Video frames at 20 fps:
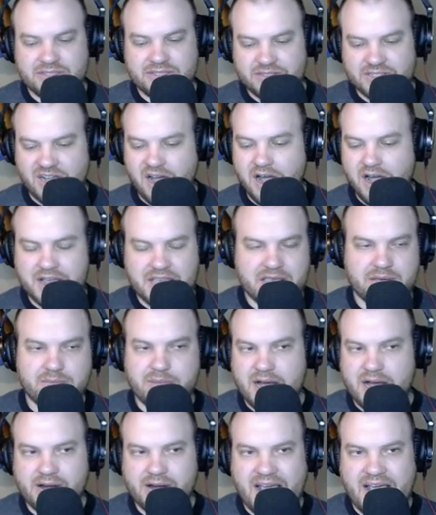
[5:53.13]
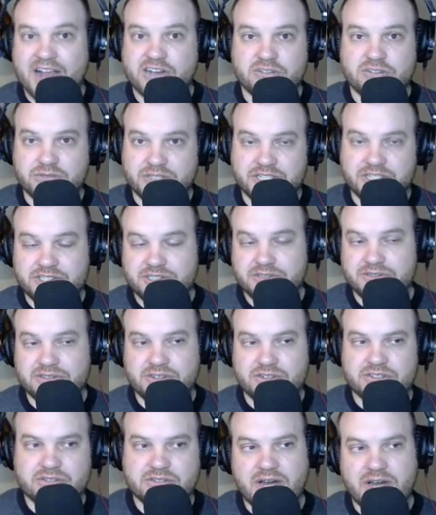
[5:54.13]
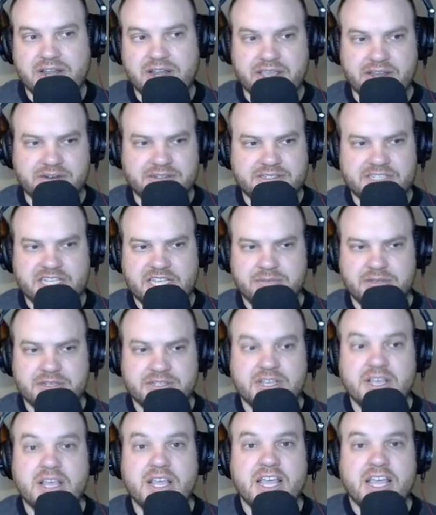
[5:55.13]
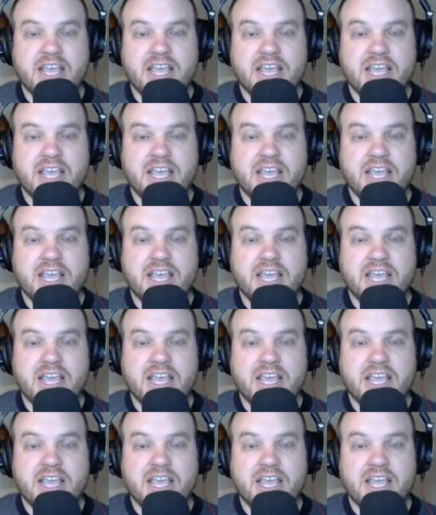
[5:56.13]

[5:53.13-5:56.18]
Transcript: talking about actual issues that are surrounding entertainment